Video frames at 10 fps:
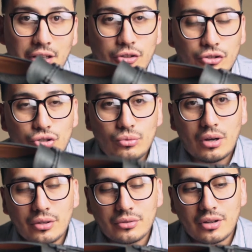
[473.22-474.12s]
Now the shoe
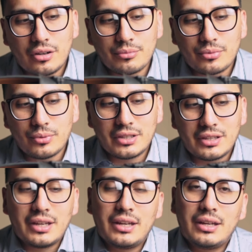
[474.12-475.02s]
also comes with
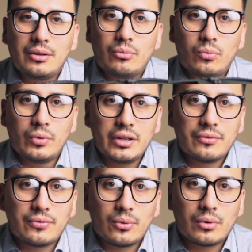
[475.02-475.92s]
a
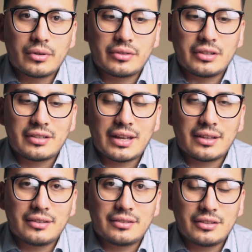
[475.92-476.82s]
reinforced
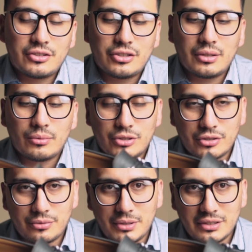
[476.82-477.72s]
Italian stitching, which
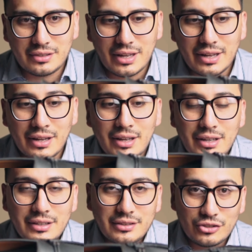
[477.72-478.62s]
just means that
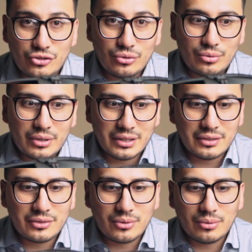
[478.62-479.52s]
the shoe
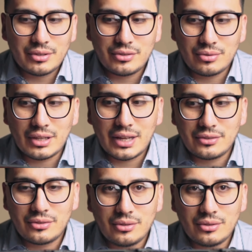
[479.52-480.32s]
is going to last